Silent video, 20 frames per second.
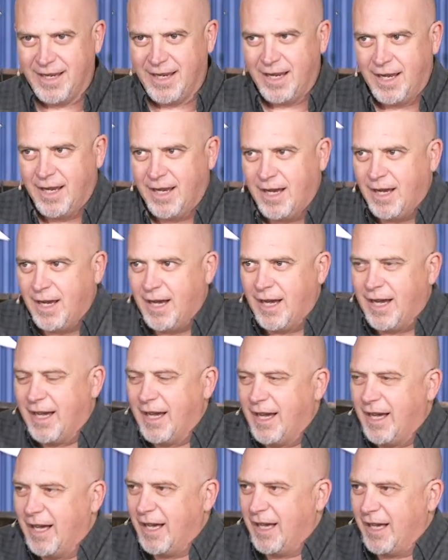
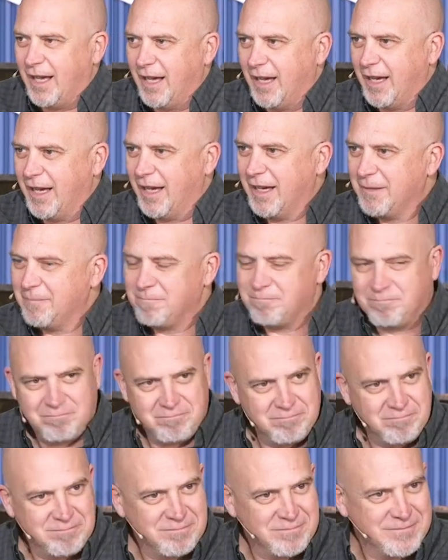Nobody speaks.